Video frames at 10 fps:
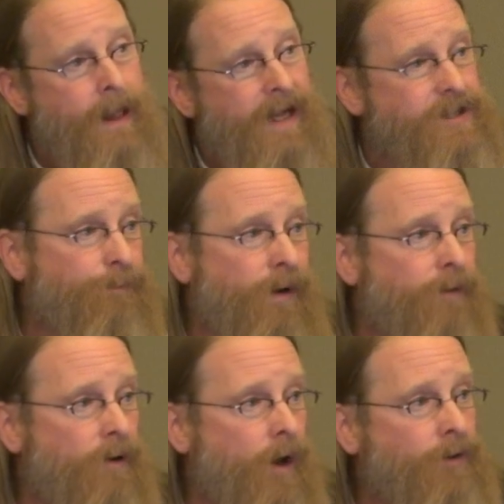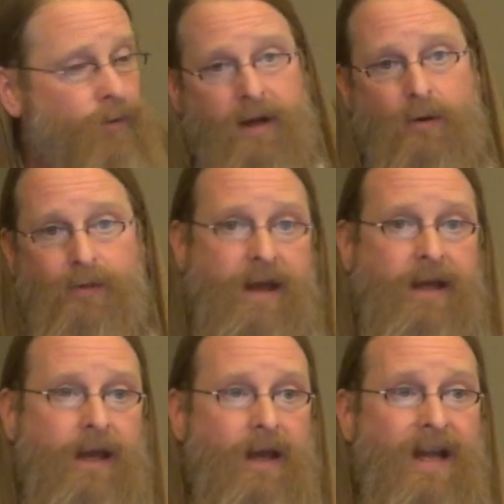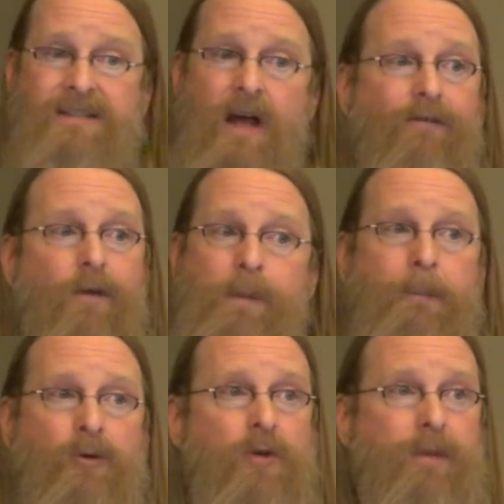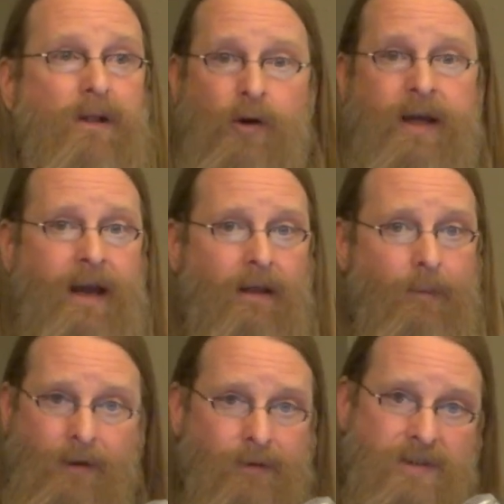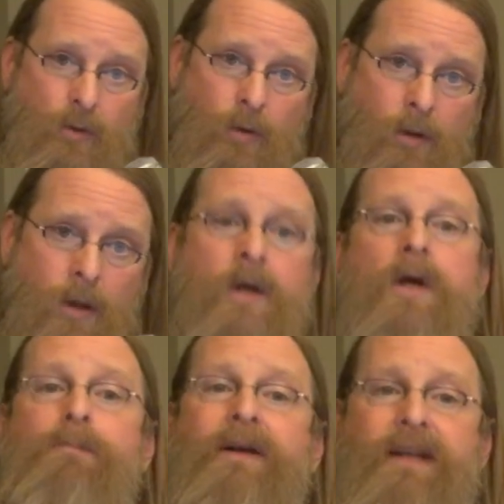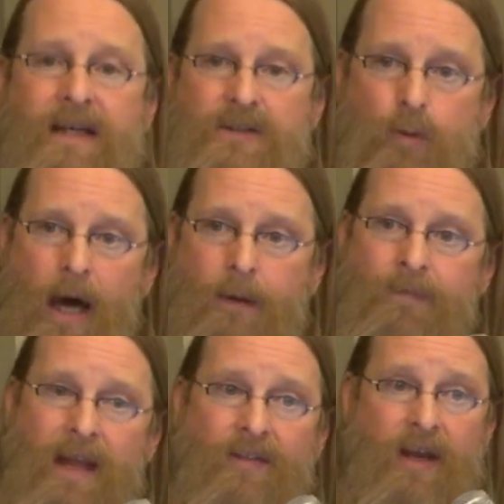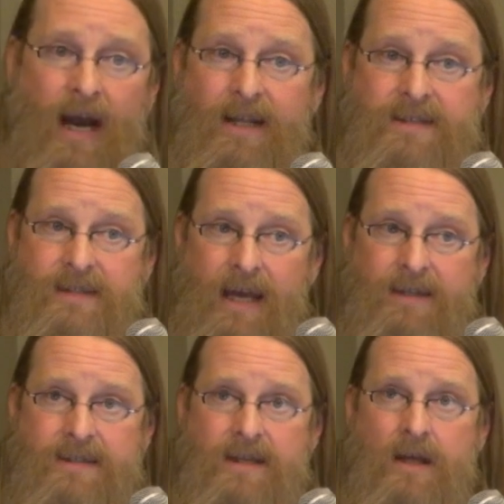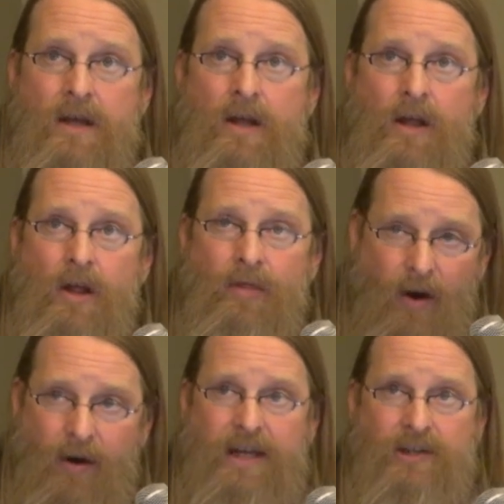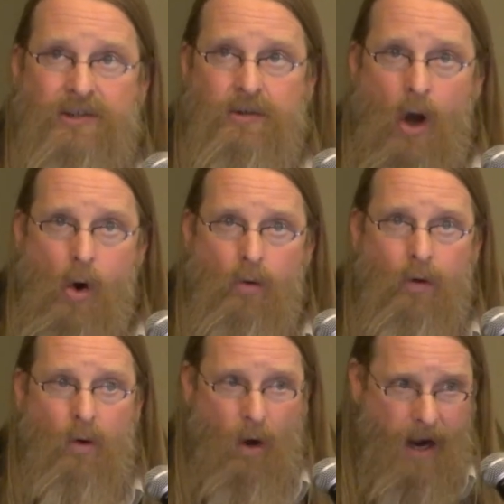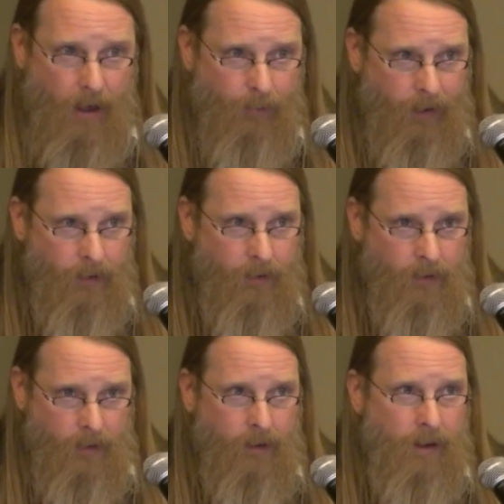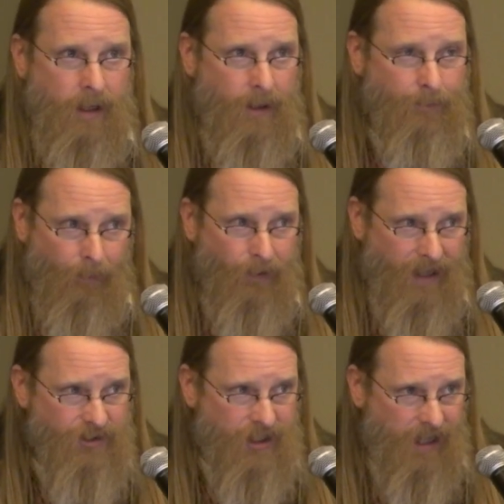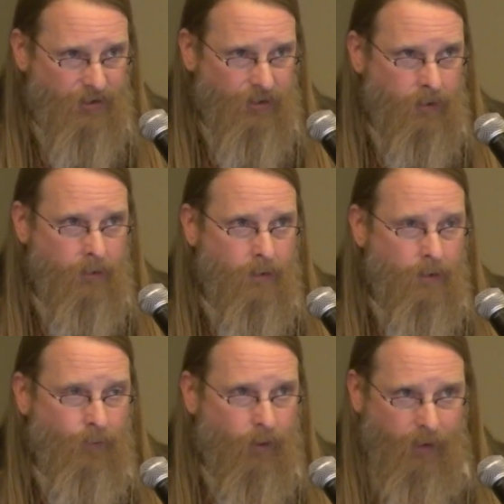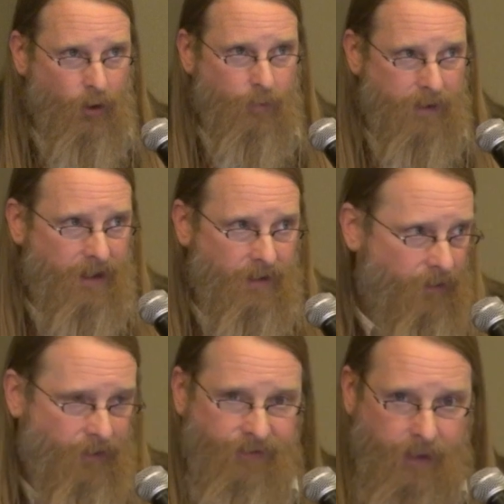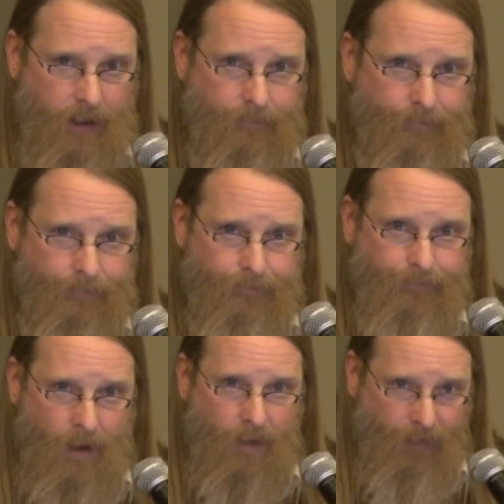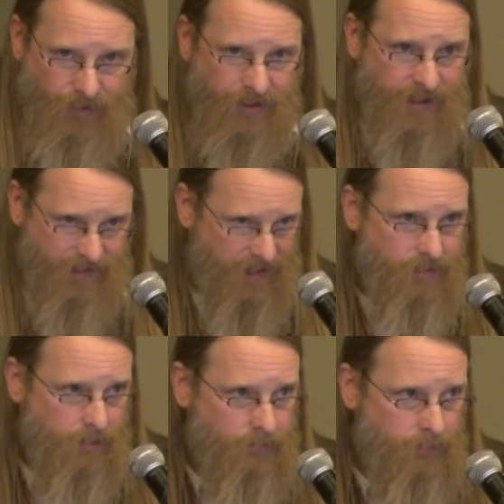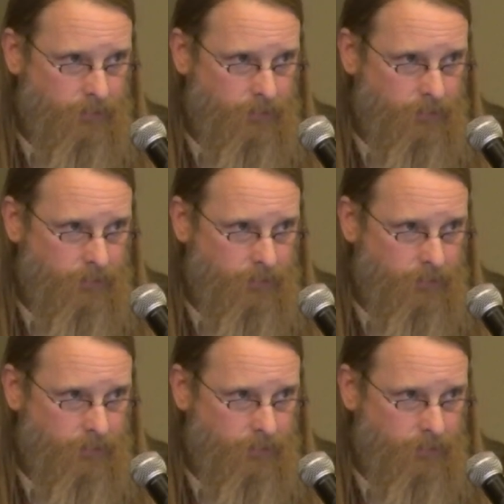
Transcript: It's a primer on critical thinking. It's stuff that people should be learning in elementary school, but guess what? In the United States, there is no requirement in public education for critical media literacy. There just isn't.